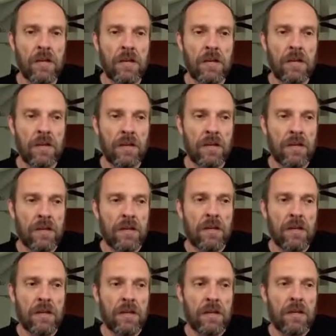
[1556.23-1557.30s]

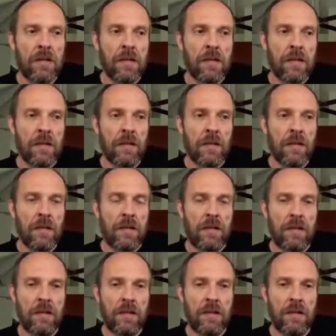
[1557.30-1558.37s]

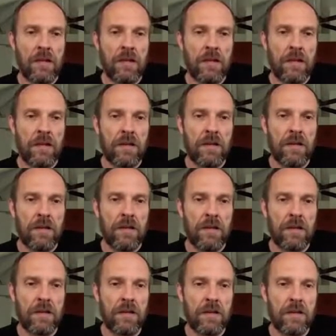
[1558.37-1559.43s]

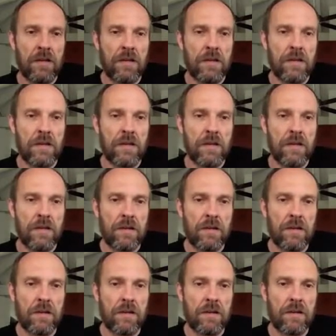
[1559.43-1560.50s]

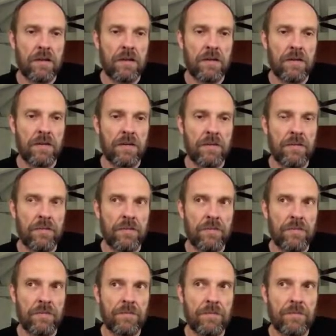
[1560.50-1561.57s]

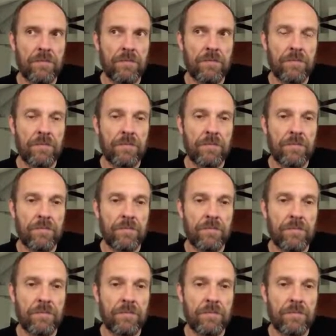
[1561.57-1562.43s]
No words are spoken by the person on screen.